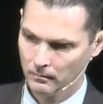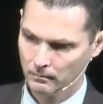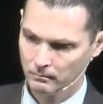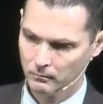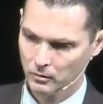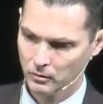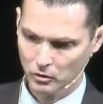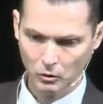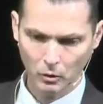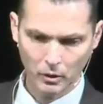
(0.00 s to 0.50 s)

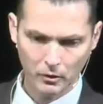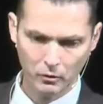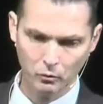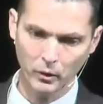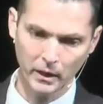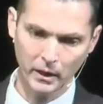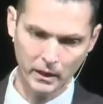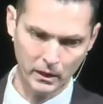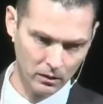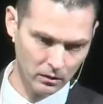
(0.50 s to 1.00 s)
There's no other
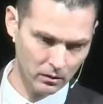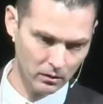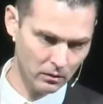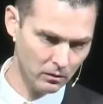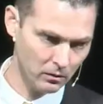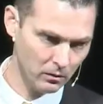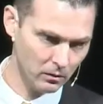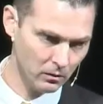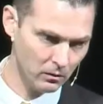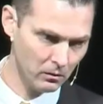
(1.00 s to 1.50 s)
way.
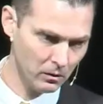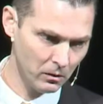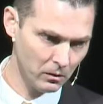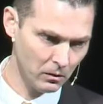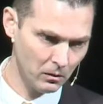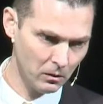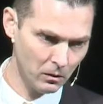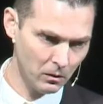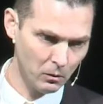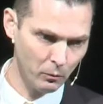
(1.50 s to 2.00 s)

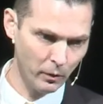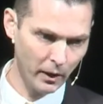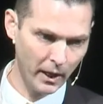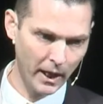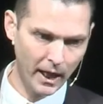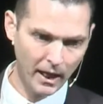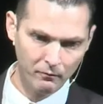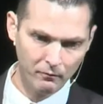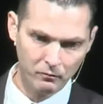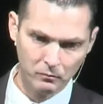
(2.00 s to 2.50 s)
We
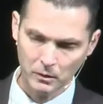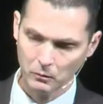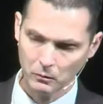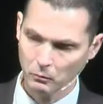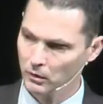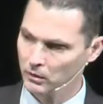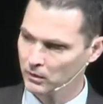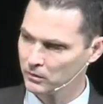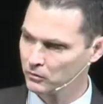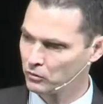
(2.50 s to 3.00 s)
have to be
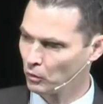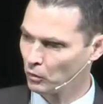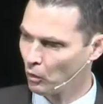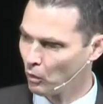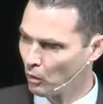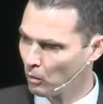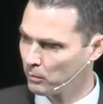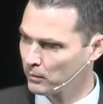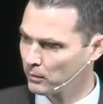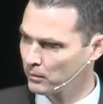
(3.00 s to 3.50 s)
willing to
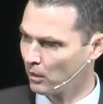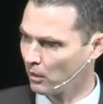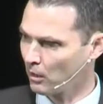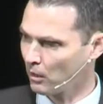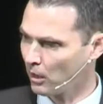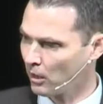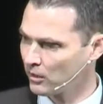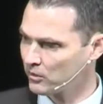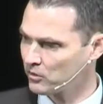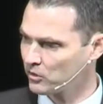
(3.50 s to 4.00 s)
open our
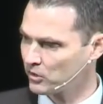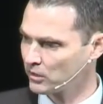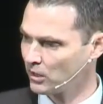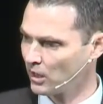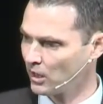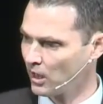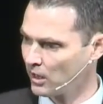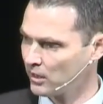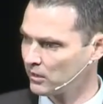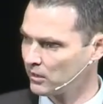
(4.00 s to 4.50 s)
hearts to
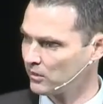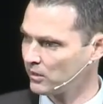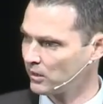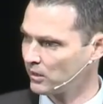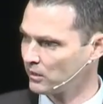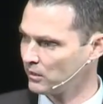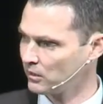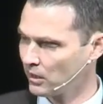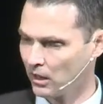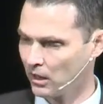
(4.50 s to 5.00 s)
God and say,
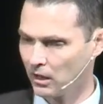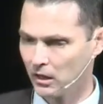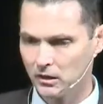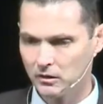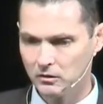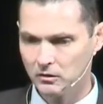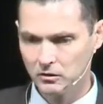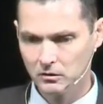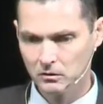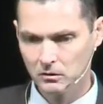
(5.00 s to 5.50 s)
God,
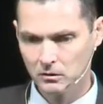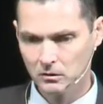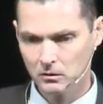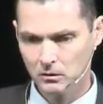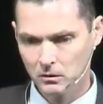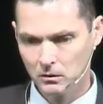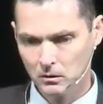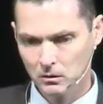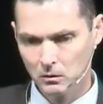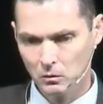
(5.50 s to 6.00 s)

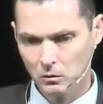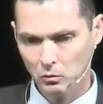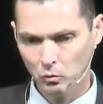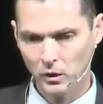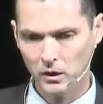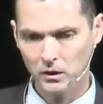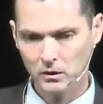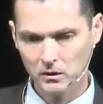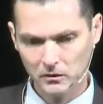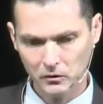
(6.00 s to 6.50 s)

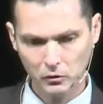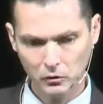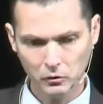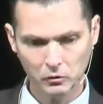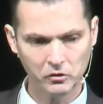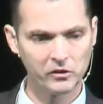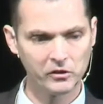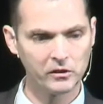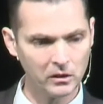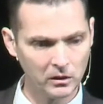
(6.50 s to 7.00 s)
what do you
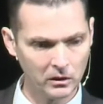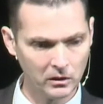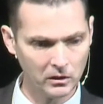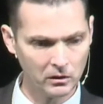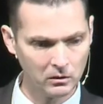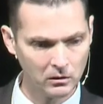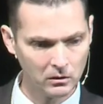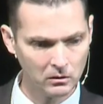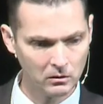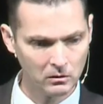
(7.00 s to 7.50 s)
see?
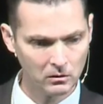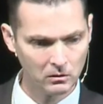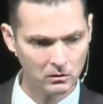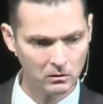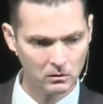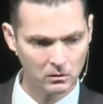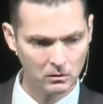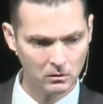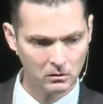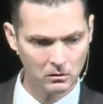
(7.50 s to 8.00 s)

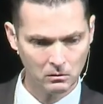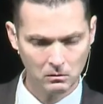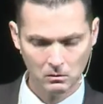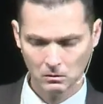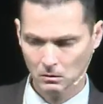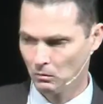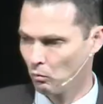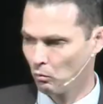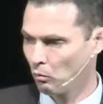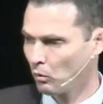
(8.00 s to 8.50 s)

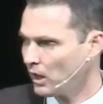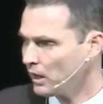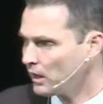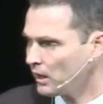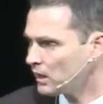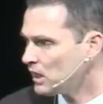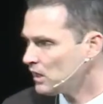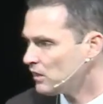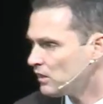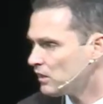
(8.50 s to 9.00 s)
What
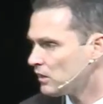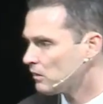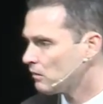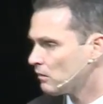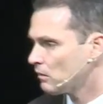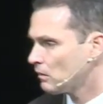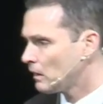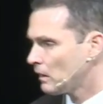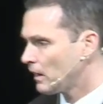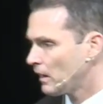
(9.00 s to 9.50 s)
is it
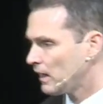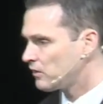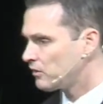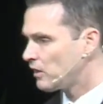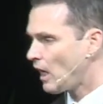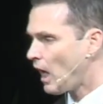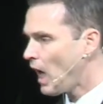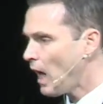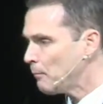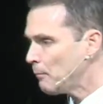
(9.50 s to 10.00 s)
that's
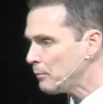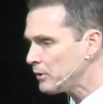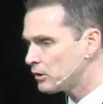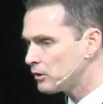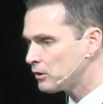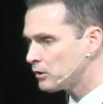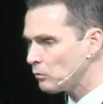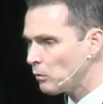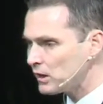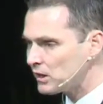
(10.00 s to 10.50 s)
the
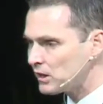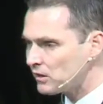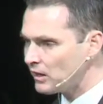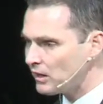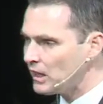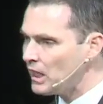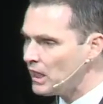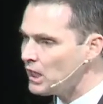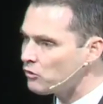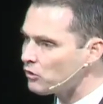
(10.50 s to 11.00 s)
obstacle? What's the
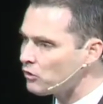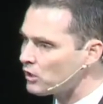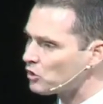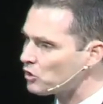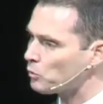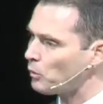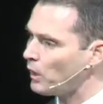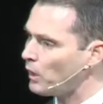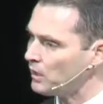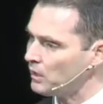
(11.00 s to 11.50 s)
hindrance?
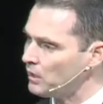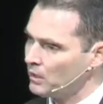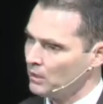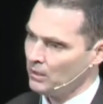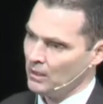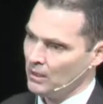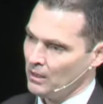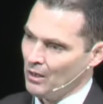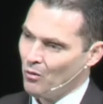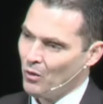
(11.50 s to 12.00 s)
What
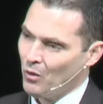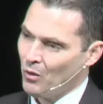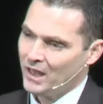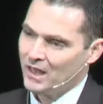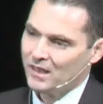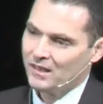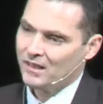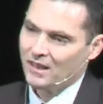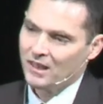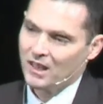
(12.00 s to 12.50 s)

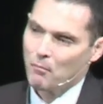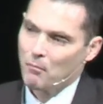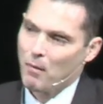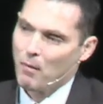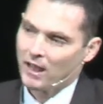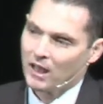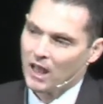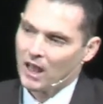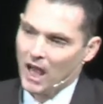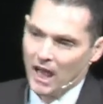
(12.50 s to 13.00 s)
is it in my
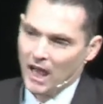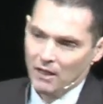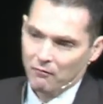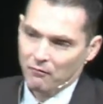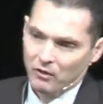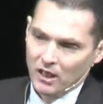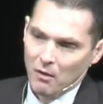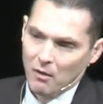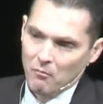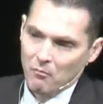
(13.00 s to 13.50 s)
life
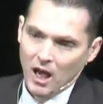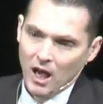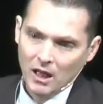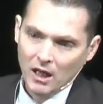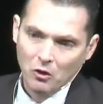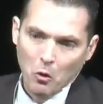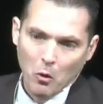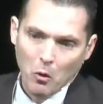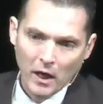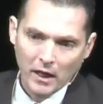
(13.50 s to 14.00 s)
that I'm not
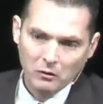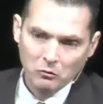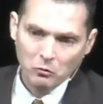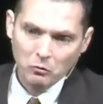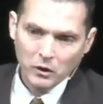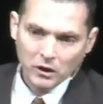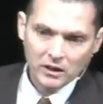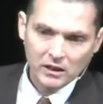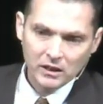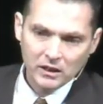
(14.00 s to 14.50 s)
quite
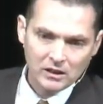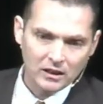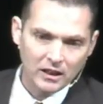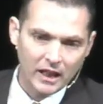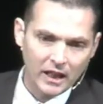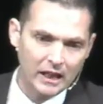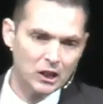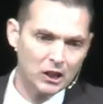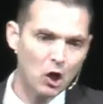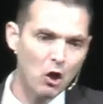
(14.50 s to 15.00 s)
willing to
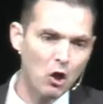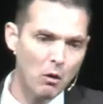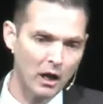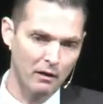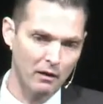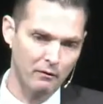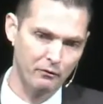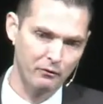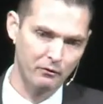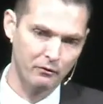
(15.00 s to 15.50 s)
let go
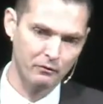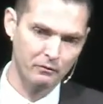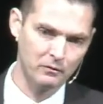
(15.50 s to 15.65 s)
of?